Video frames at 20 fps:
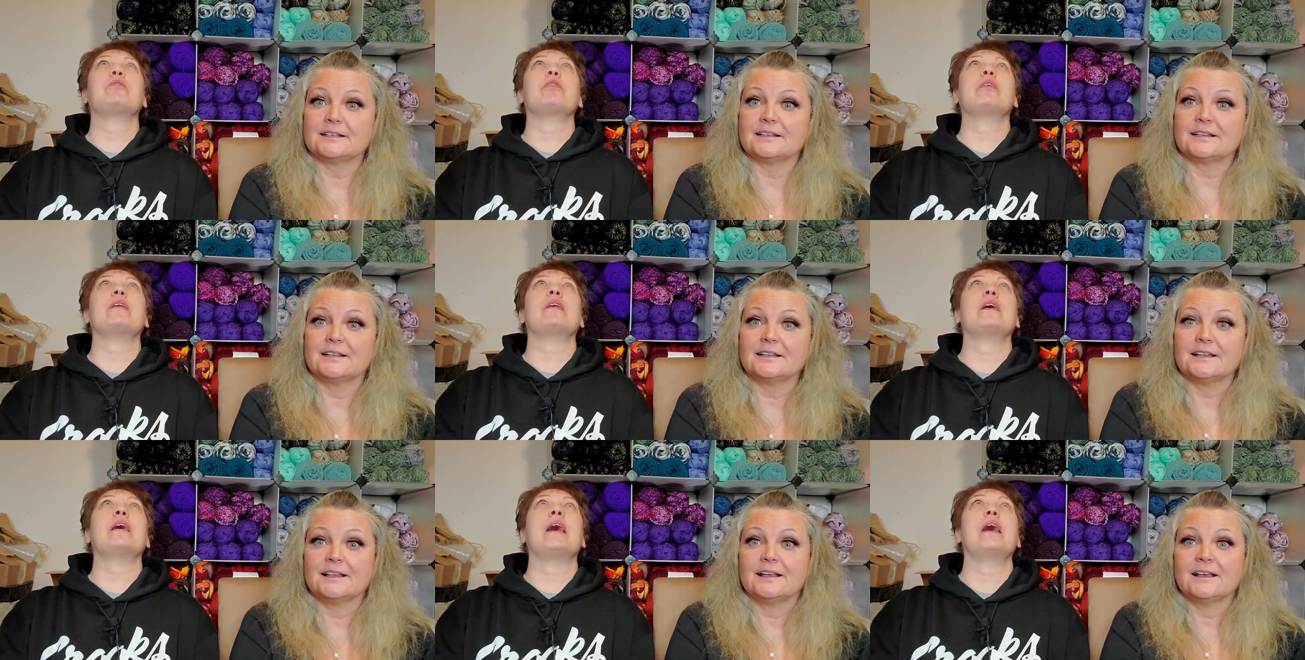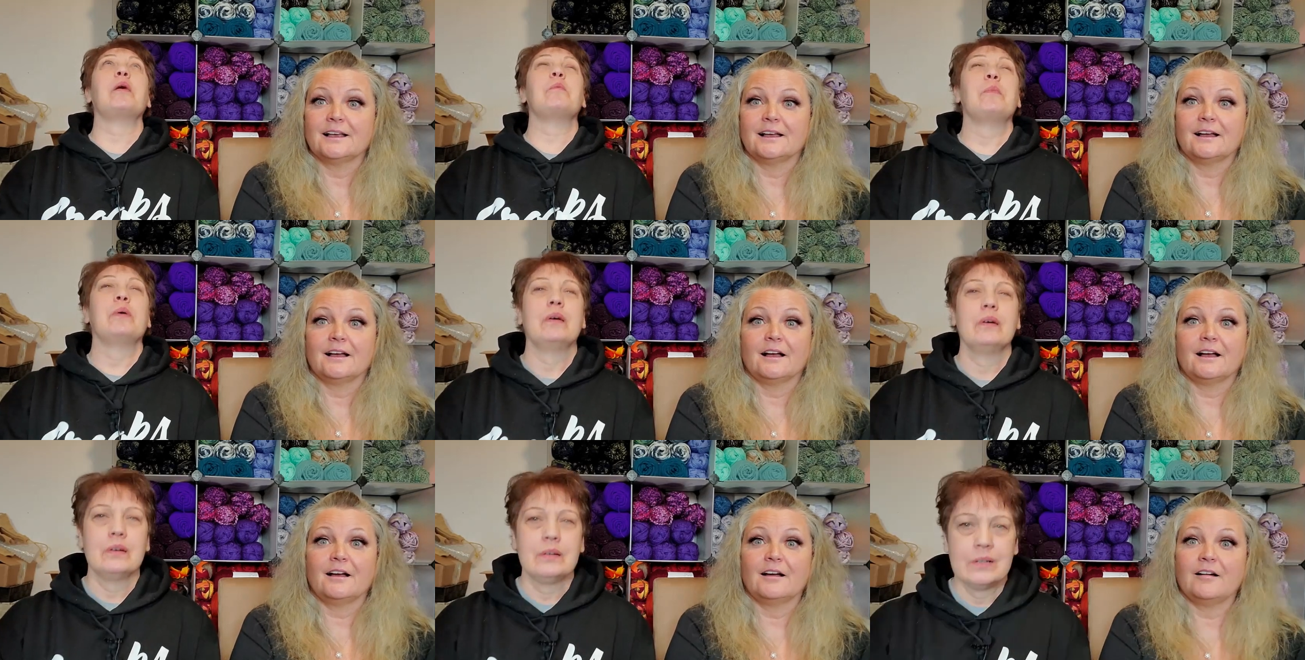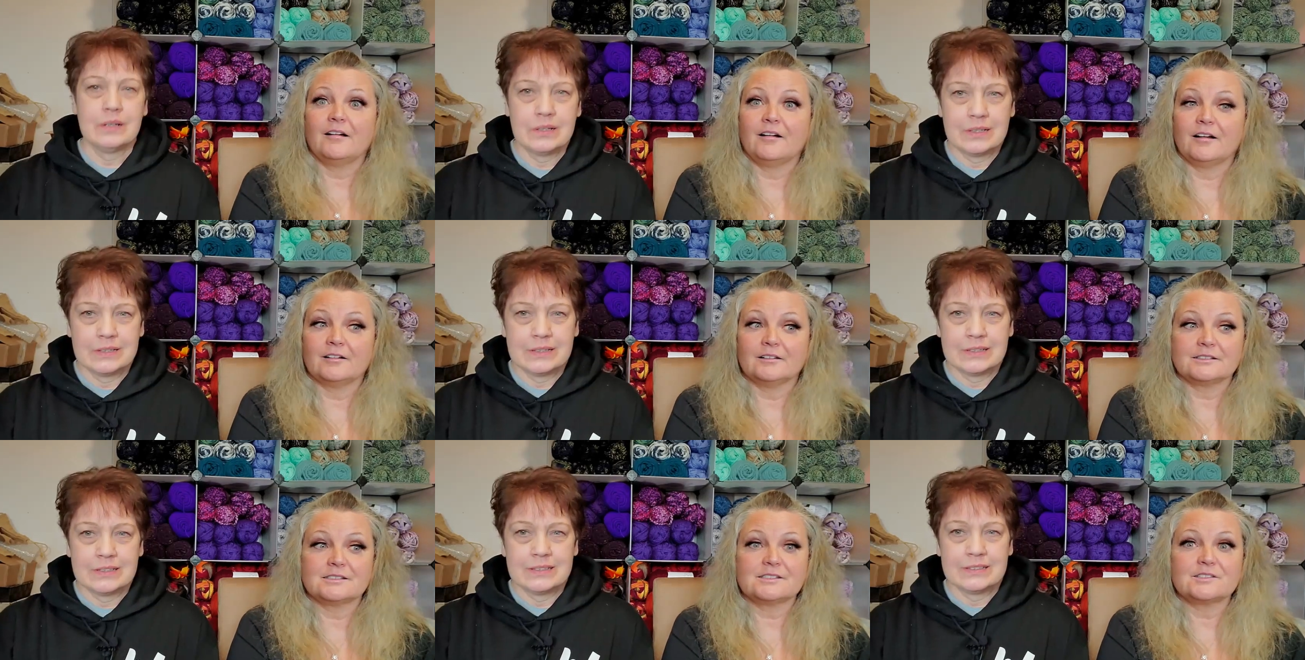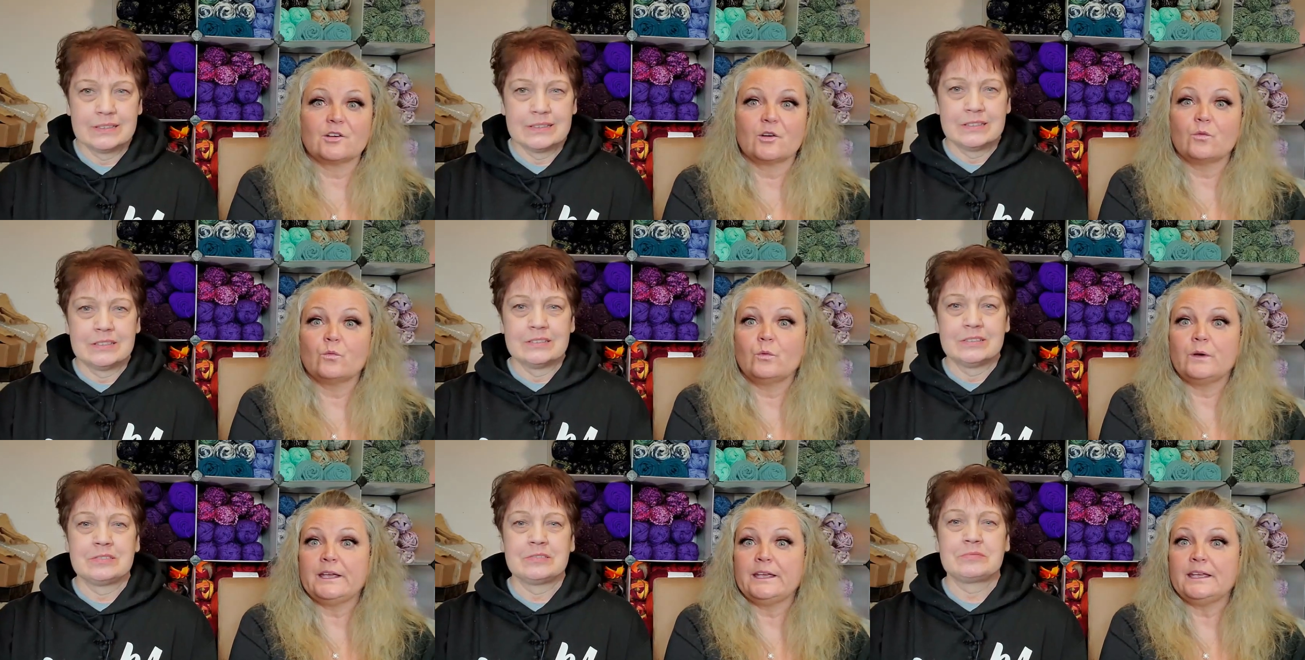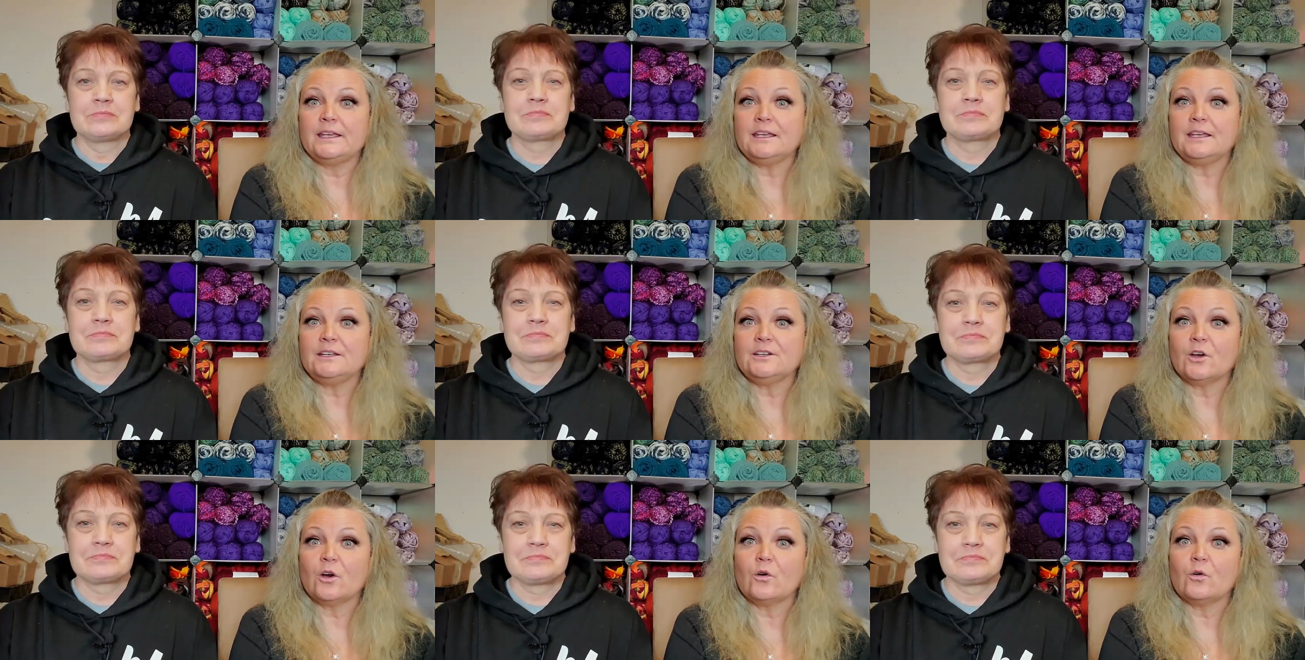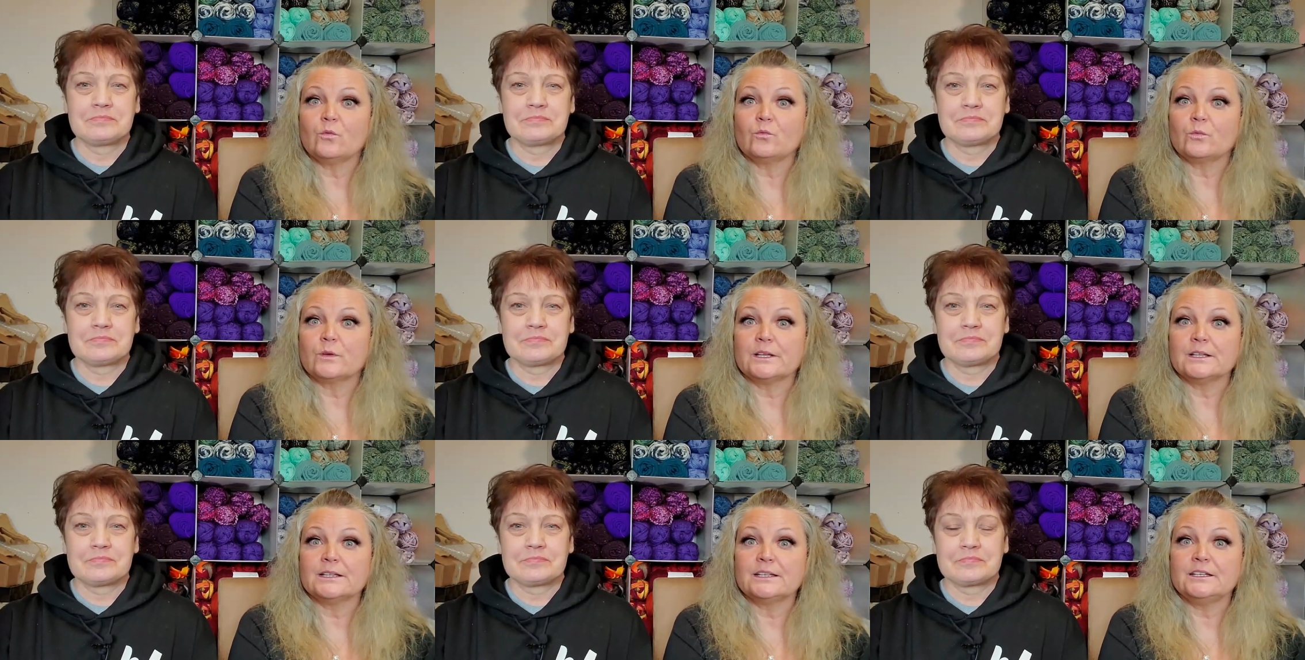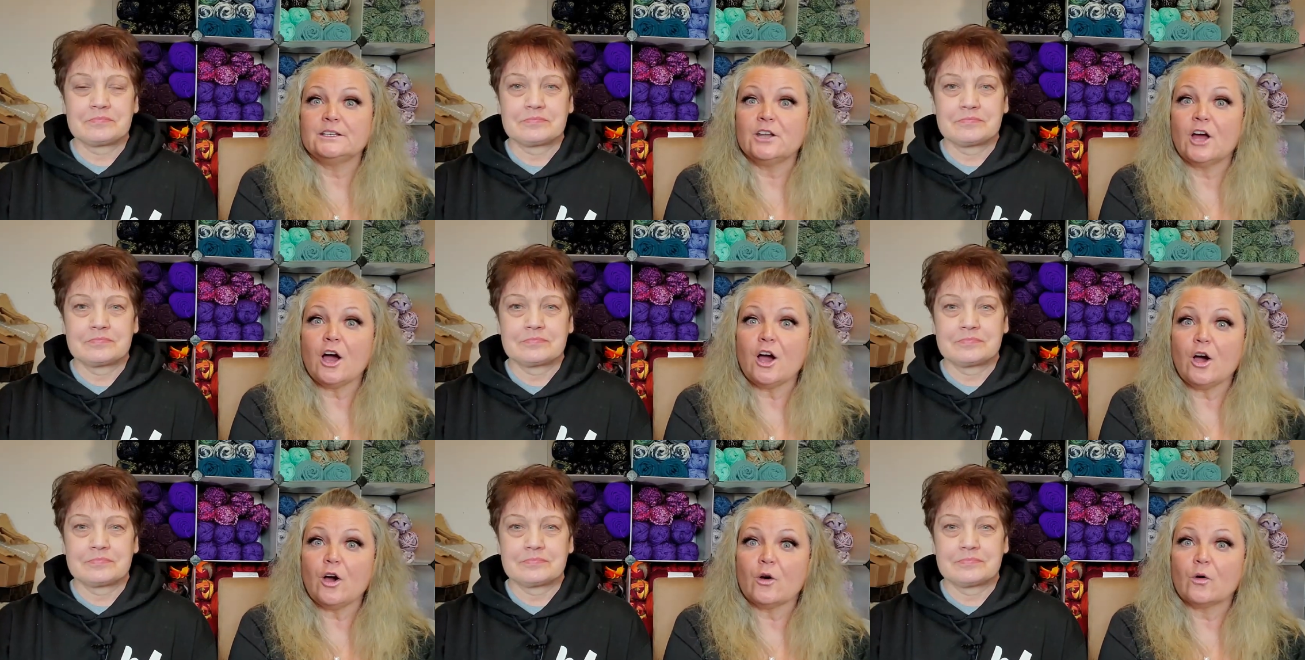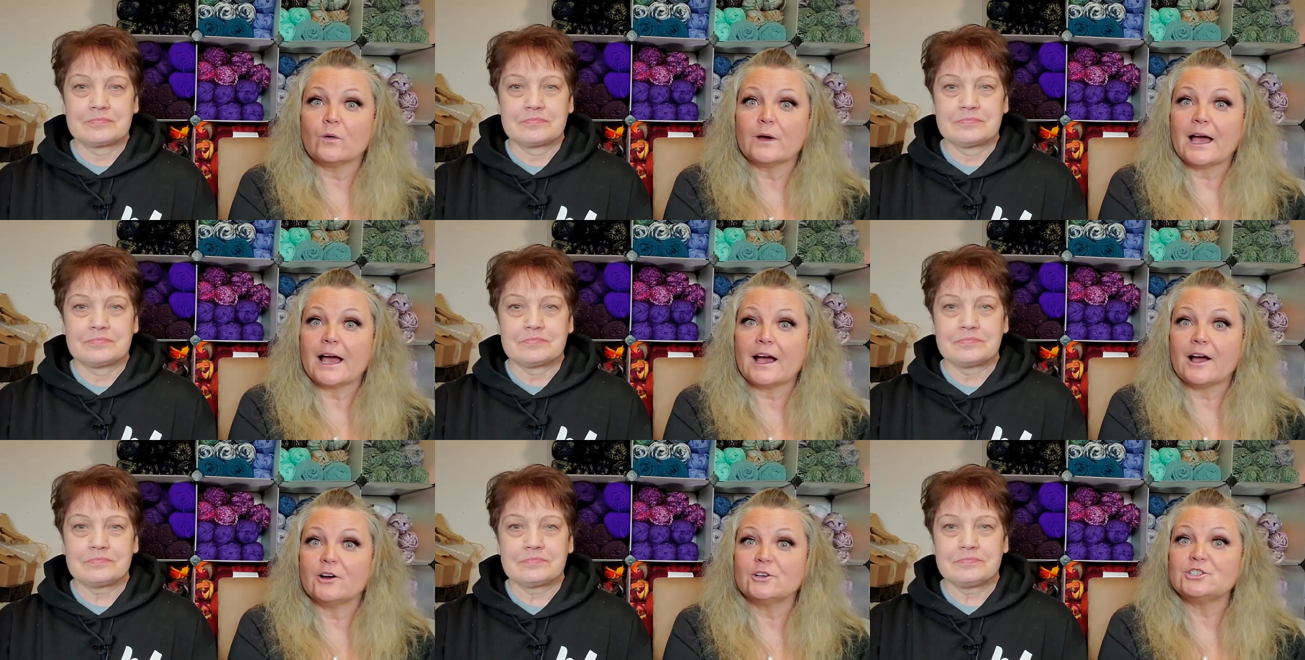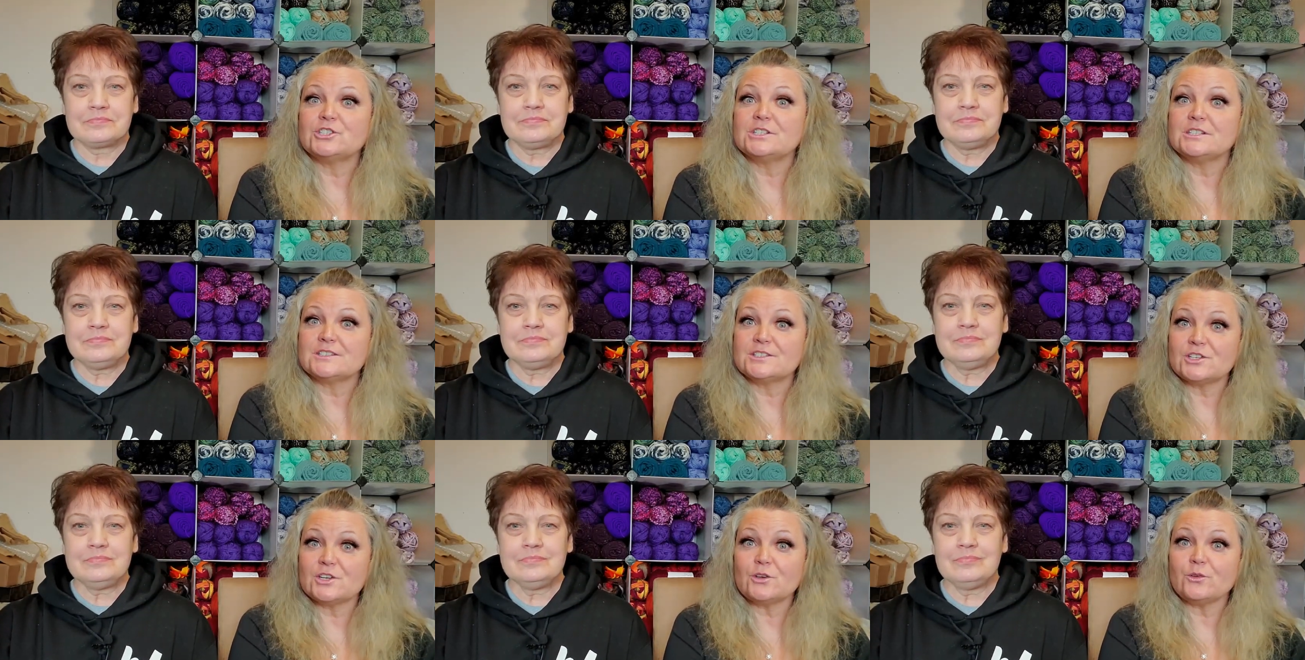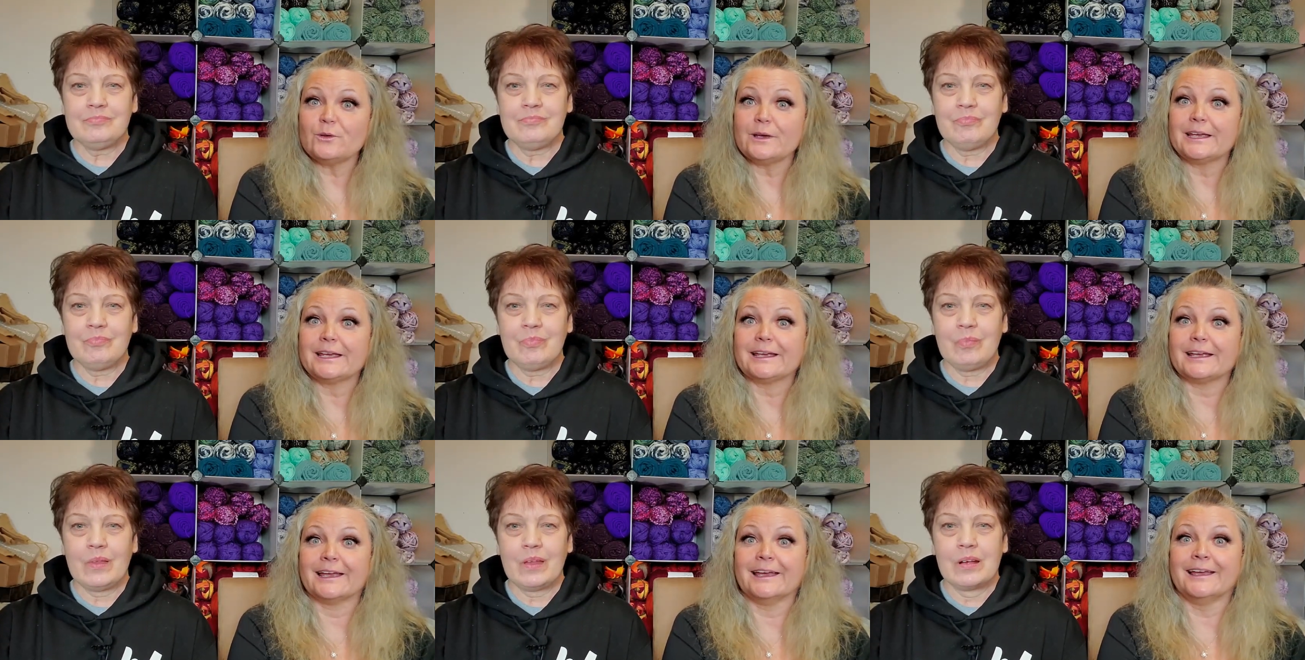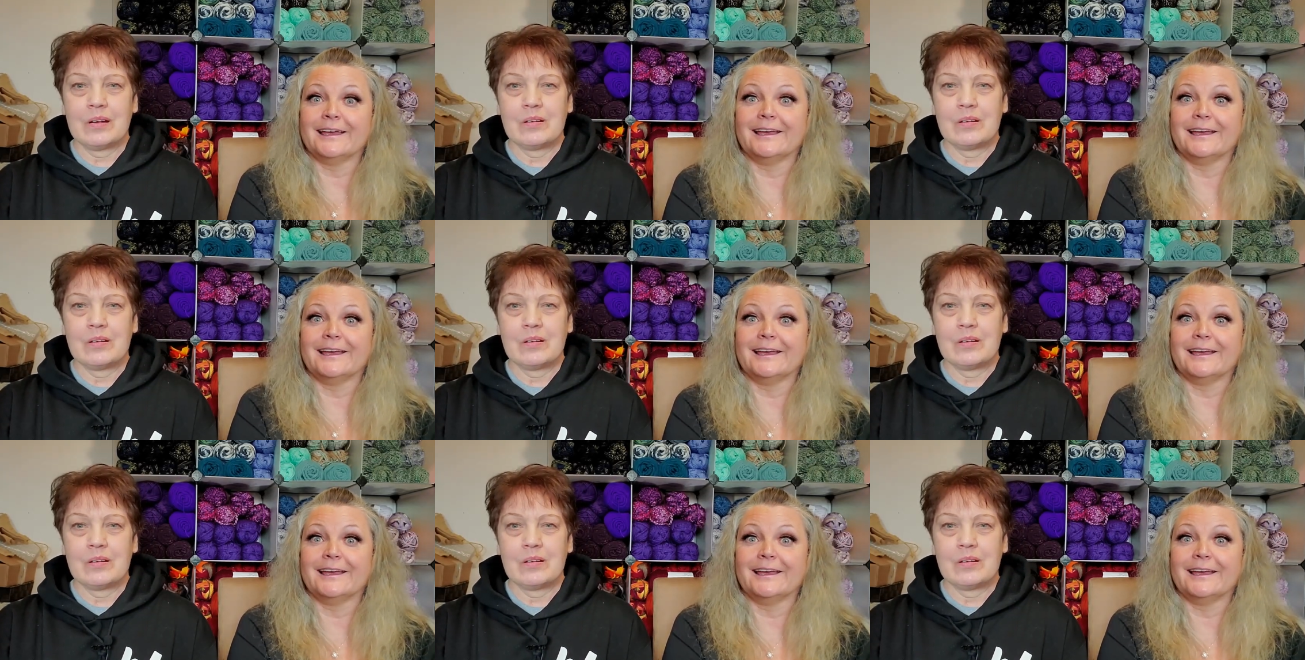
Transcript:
Speaker 1: than I am. Oh, so we don't really know how she's doing.